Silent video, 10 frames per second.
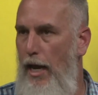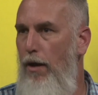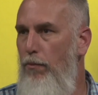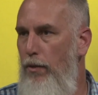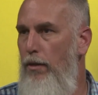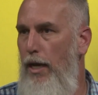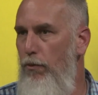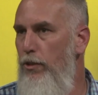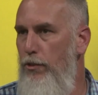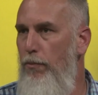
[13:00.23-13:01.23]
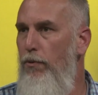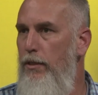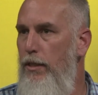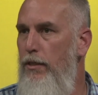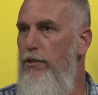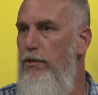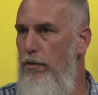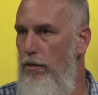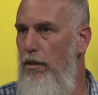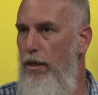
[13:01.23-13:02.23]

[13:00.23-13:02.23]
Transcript: how do we support this